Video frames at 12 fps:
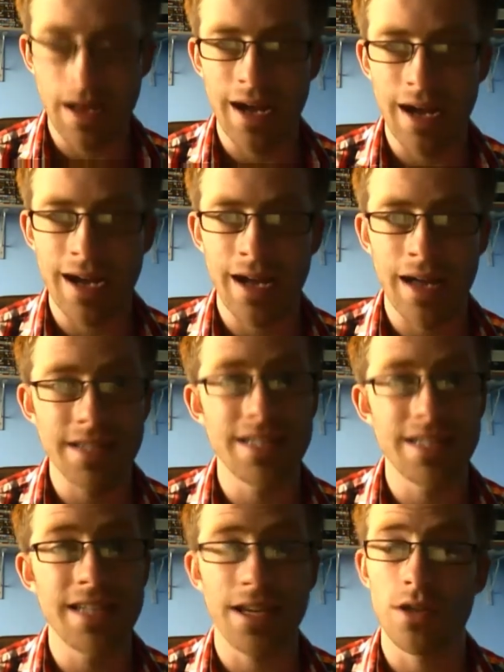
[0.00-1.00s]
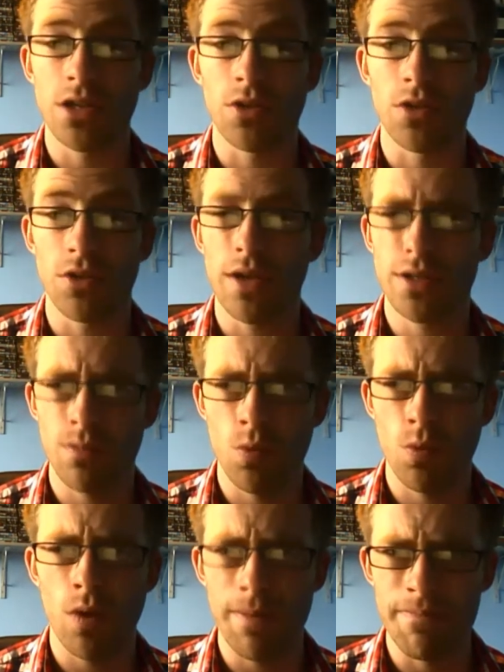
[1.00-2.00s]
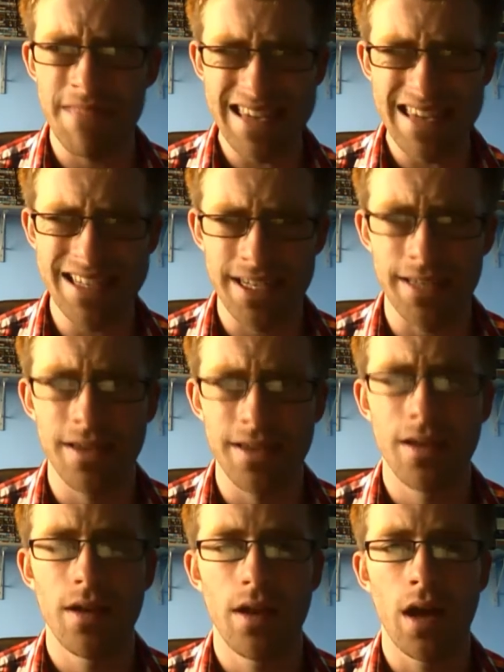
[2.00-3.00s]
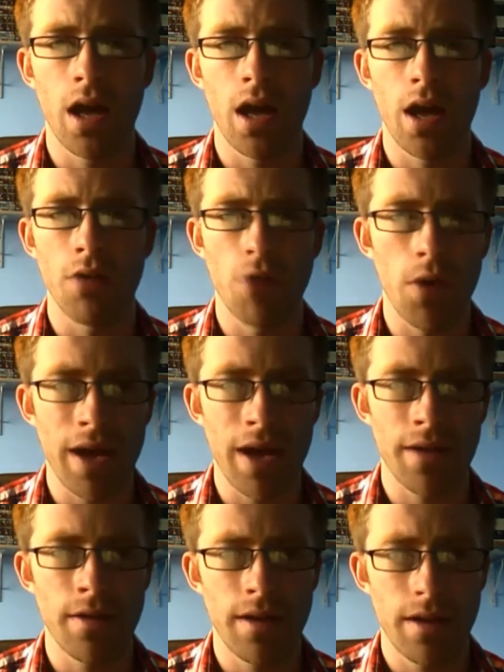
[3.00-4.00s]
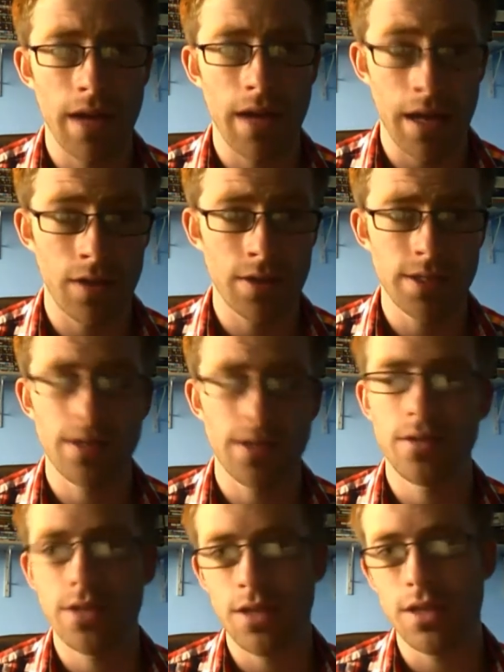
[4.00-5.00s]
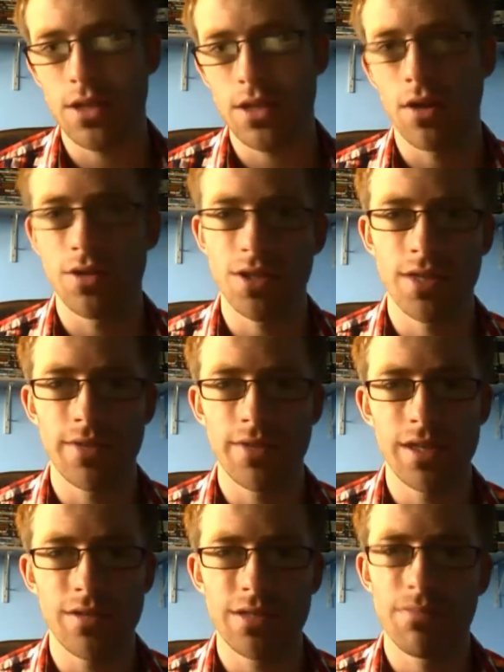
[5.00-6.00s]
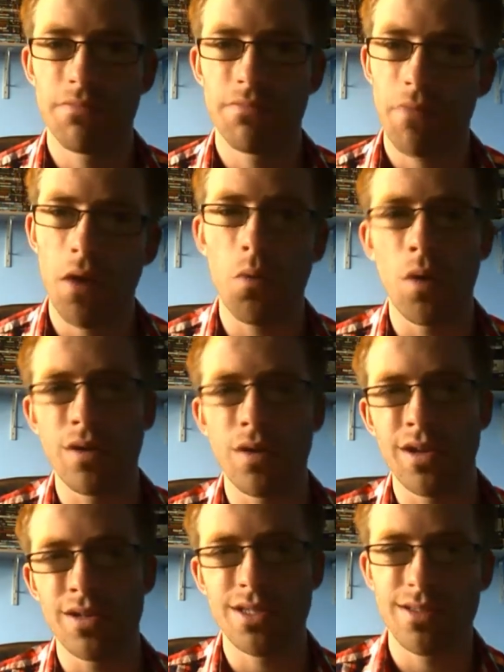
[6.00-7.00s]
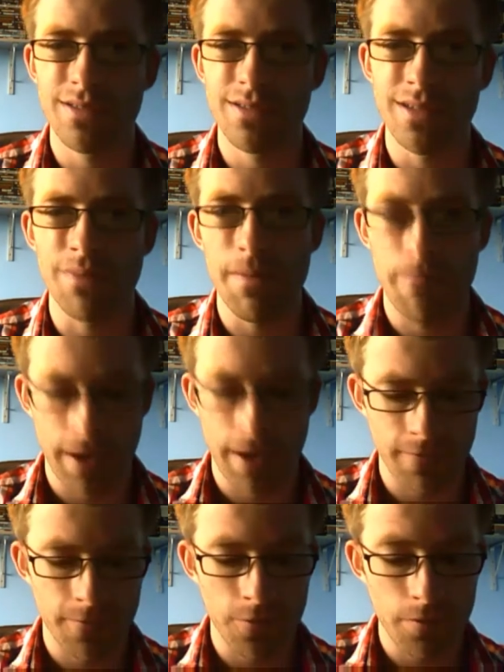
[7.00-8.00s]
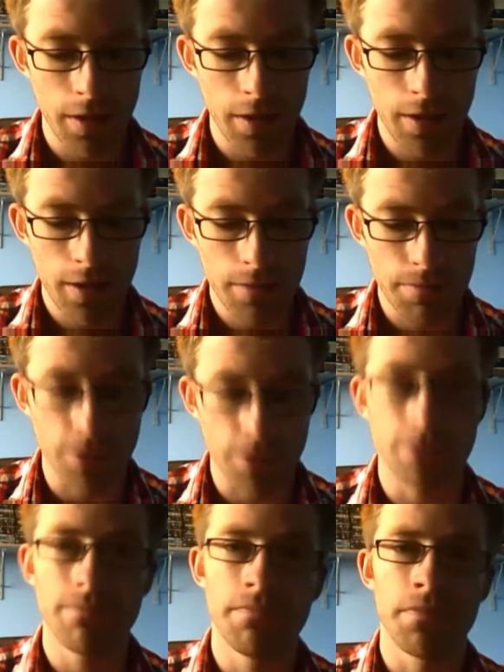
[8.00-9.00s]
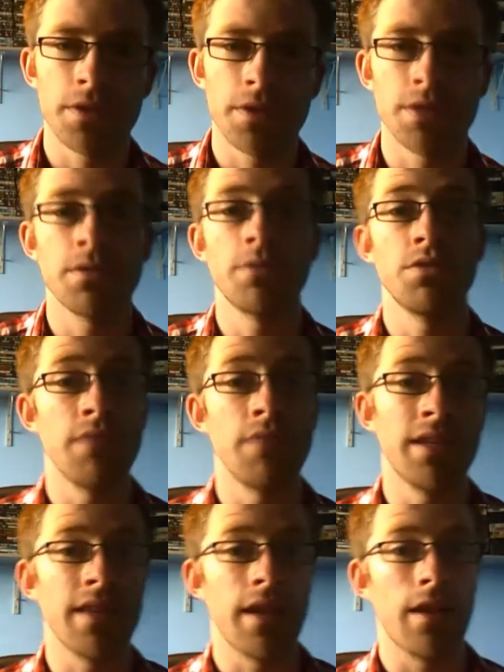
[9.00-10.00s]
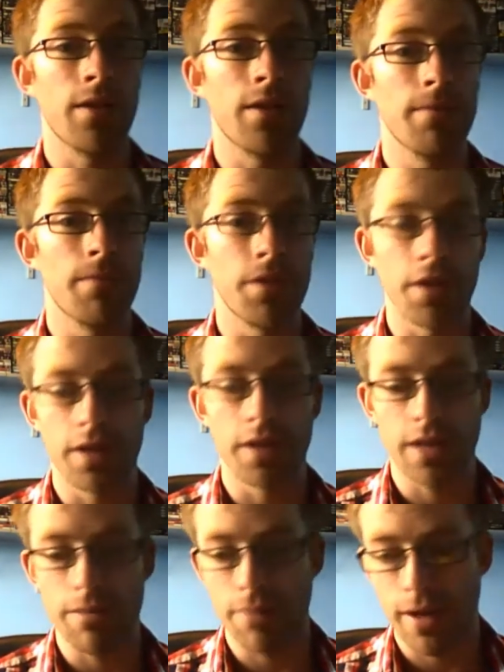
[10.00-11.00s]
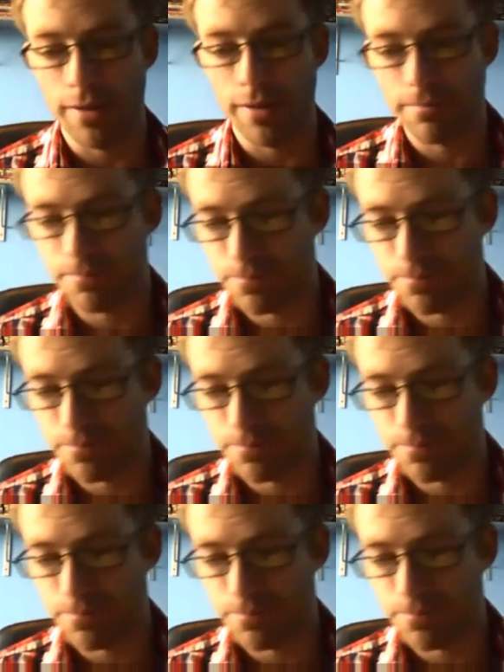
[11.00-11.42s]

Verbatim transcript: Uh, as the deck goes along, you get some quite meaty uh, Rohan allies, so this card does have a use one cost is a bit painful, but sometimes you need that ally if you're going to keep playing.